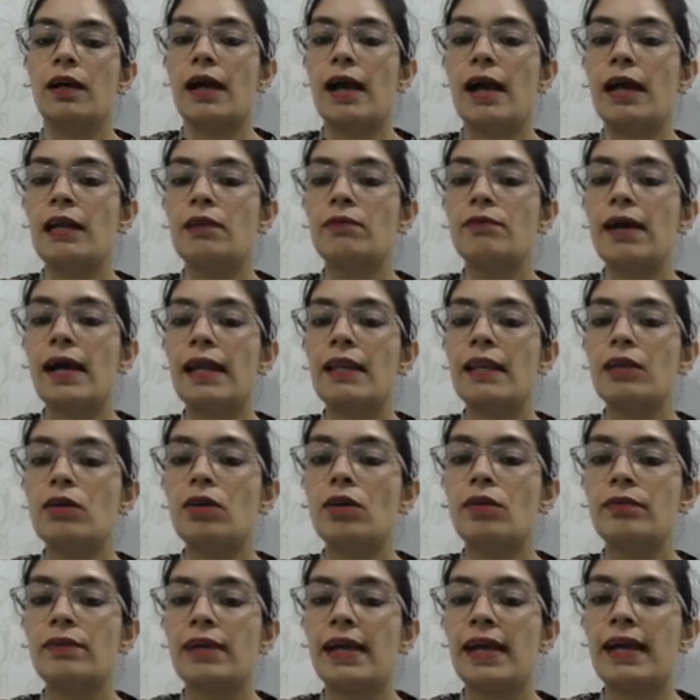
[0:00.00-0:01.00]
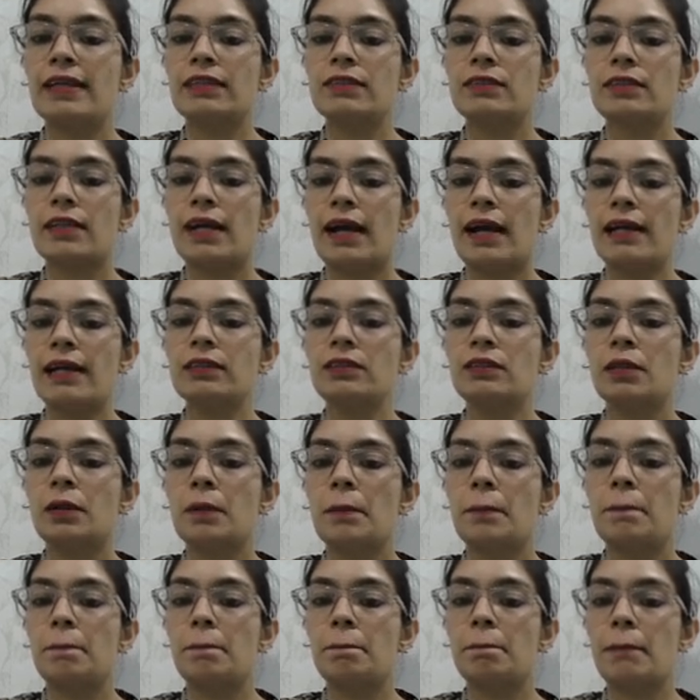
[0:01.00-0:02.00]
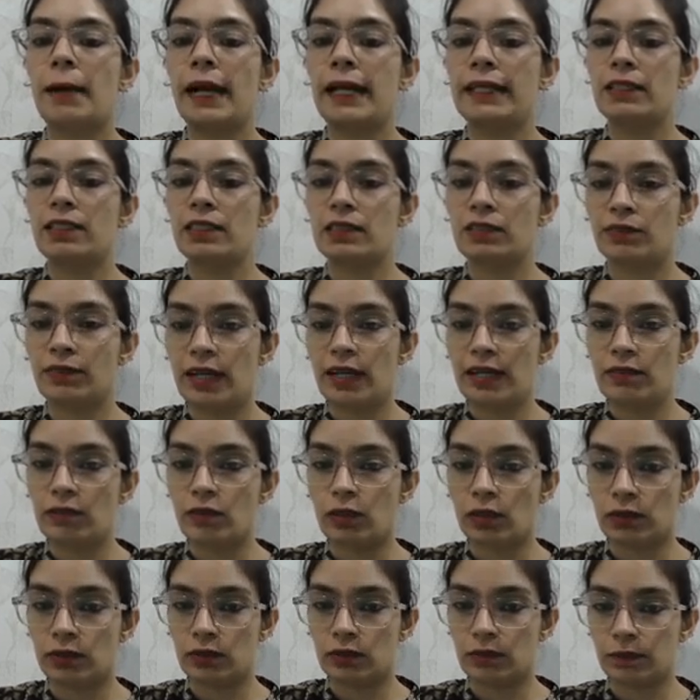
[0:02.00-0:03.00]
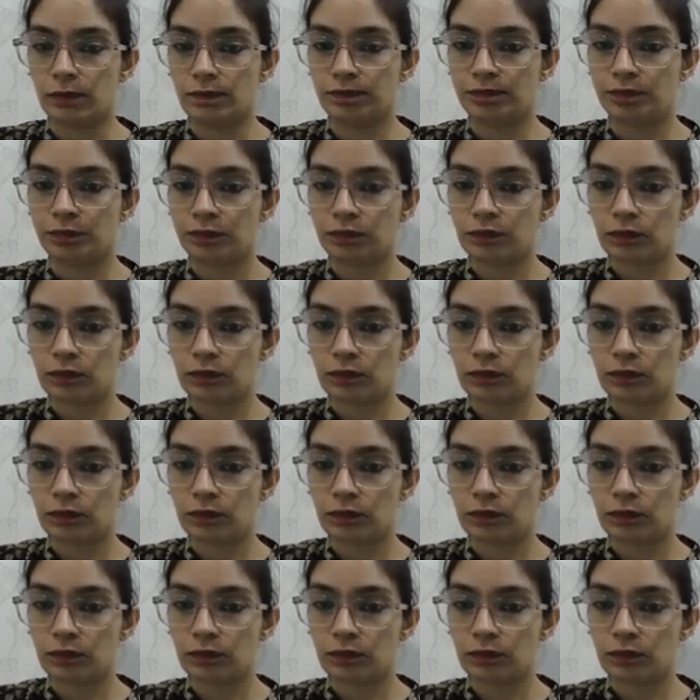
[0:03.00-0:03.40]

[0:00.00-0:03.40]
and value of x as minus 5 also.